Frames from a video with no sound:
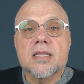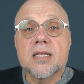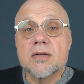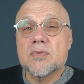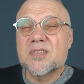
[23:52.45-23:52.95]

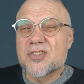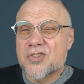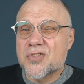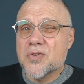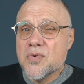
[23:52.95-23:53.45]
that it will
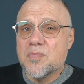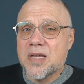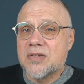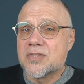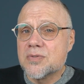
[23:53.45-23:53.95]
soon
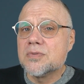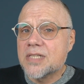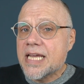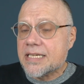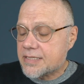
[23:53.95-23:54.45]
be too
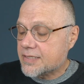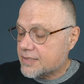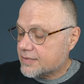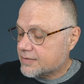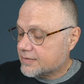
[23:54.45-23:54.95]
late
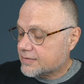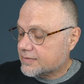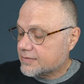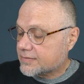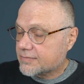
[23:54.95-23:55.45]

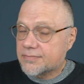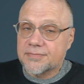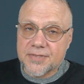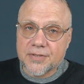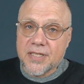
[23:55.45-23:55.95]

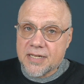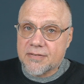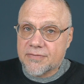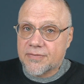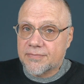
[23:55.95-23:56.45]
to
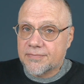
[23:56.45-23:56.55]
live.